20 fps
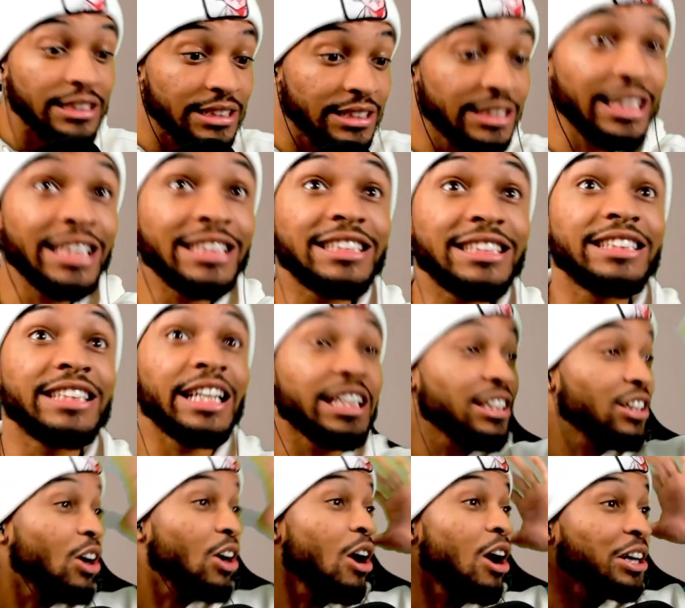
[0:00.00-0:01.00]
This thing
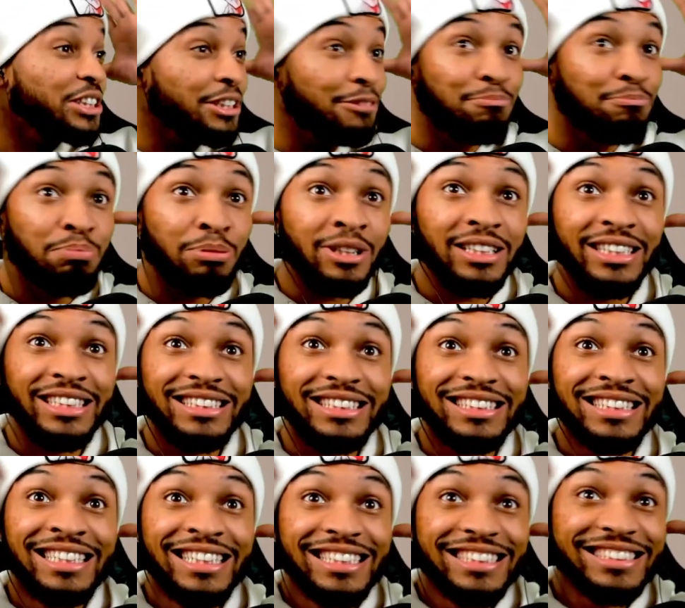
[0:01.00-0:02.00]
caught the
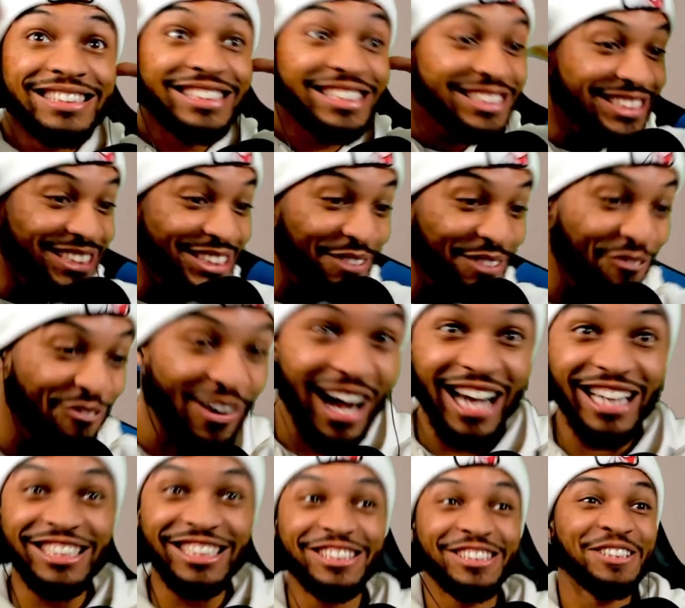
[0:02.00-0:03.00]
bullet! This is
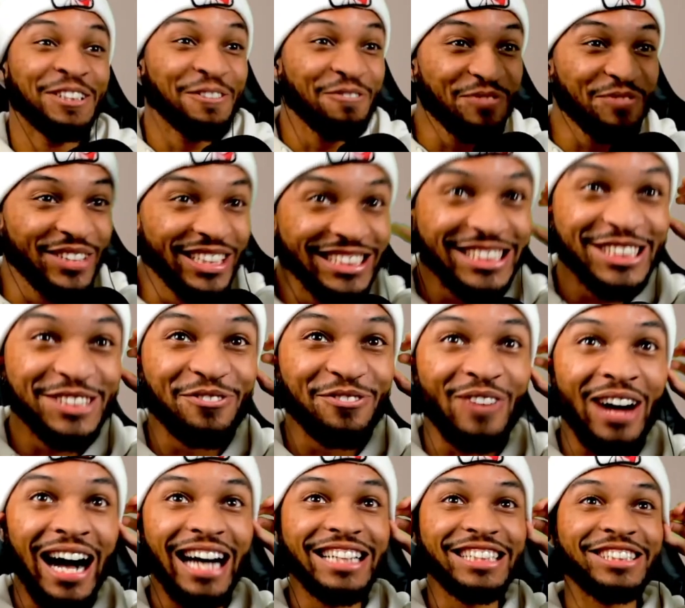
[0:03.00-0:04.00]
fire! This is
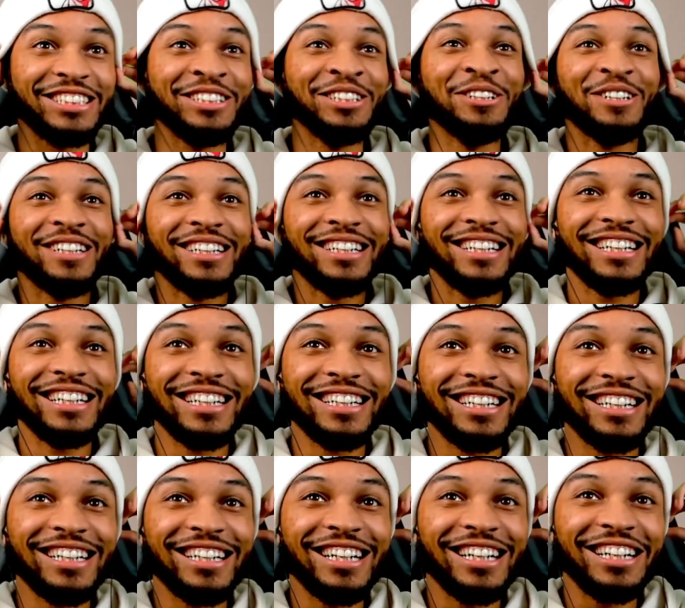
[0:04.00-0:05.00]
fire!
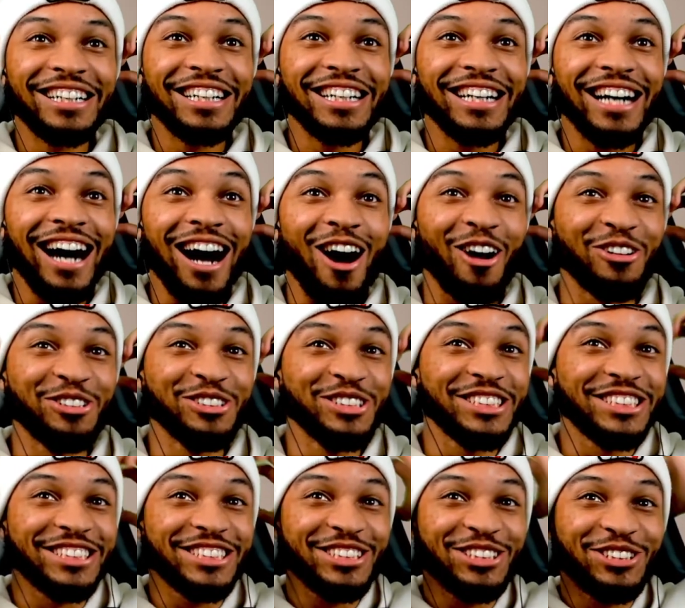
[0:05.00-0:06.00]
Oh
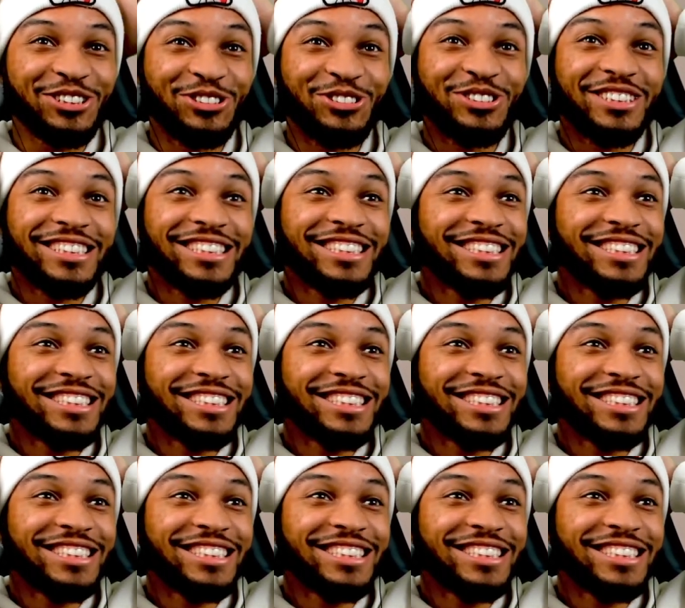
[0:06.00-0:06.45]
shoot!